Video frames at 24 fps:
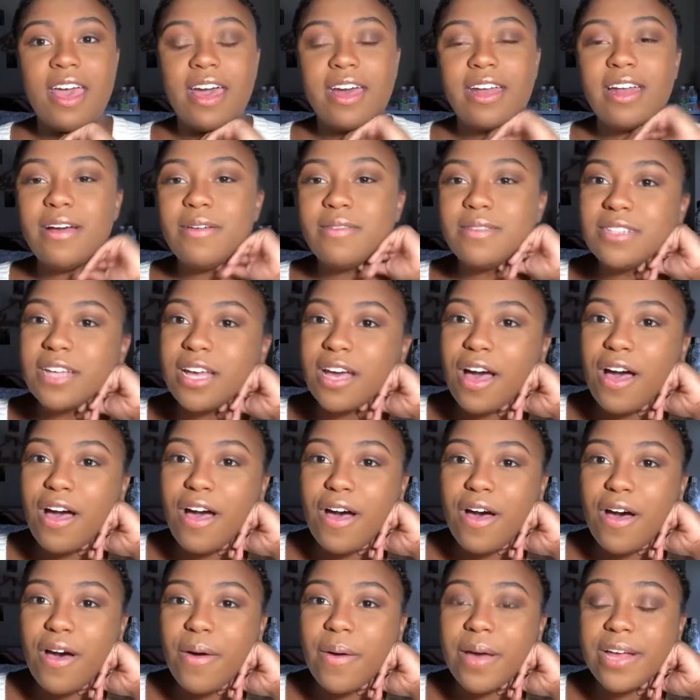And I was like,
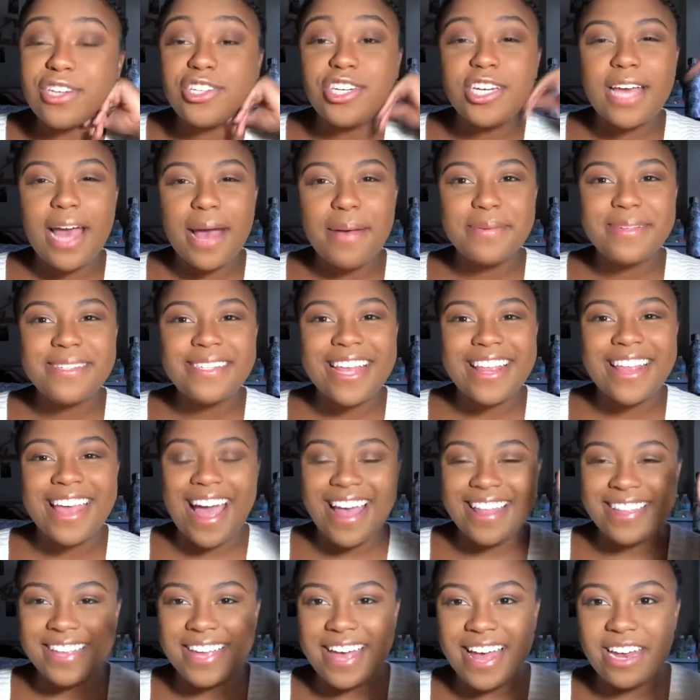oh, and she kept like
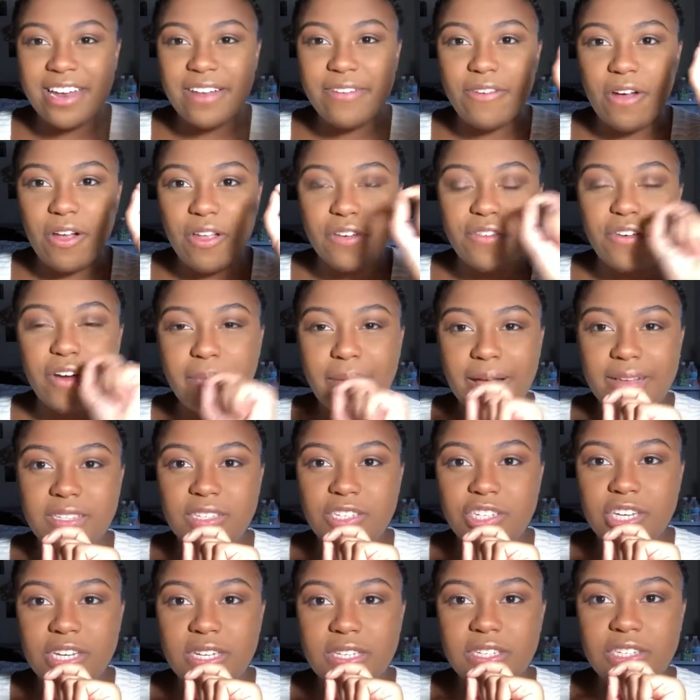at the end of all of her
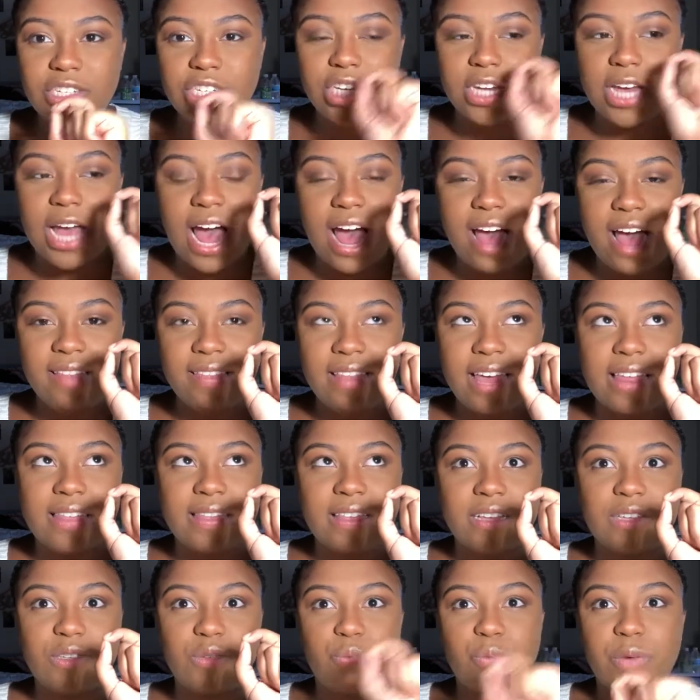messages, she had like
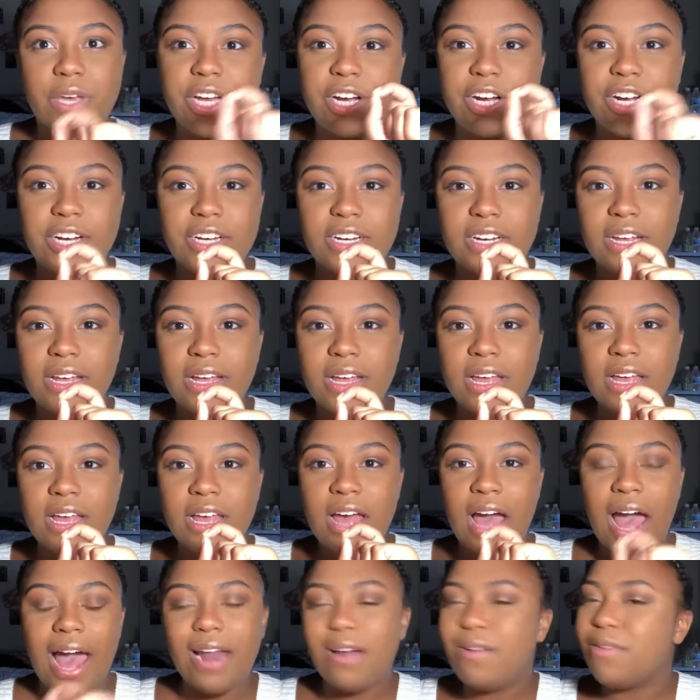this weird,
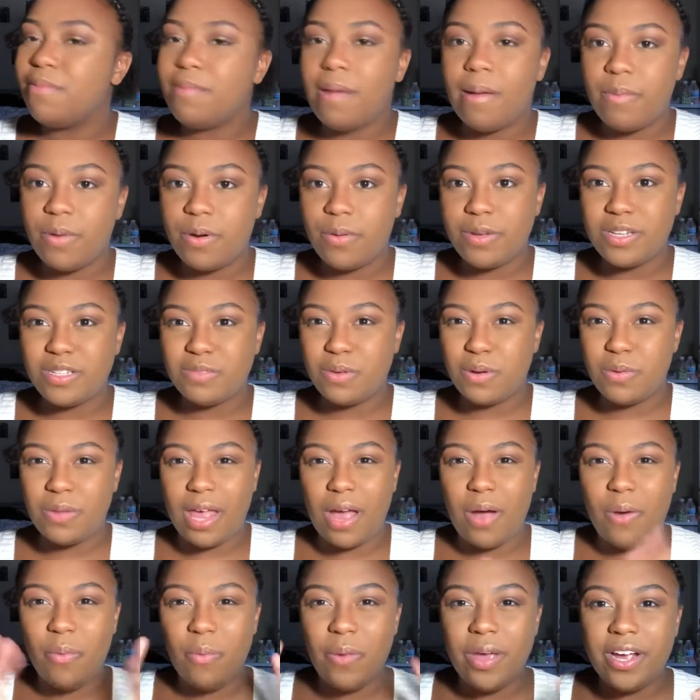I don't remember what it was, but it was
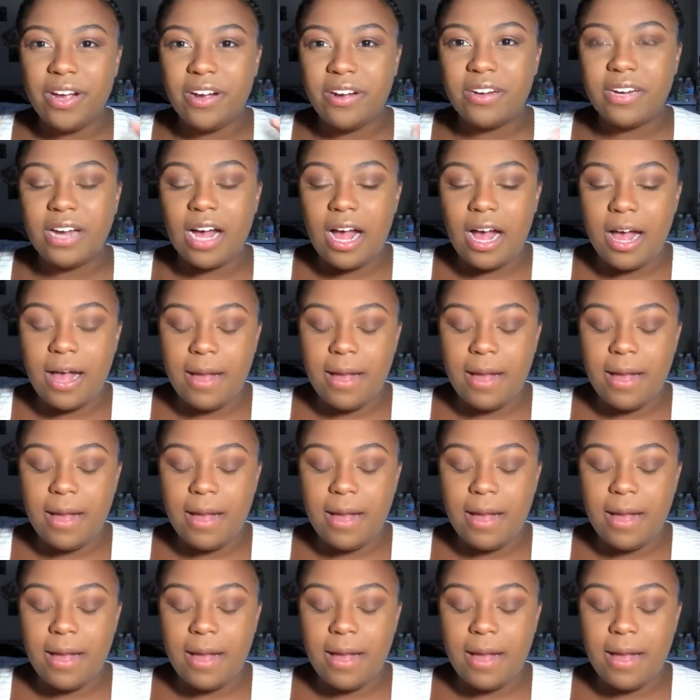like a weird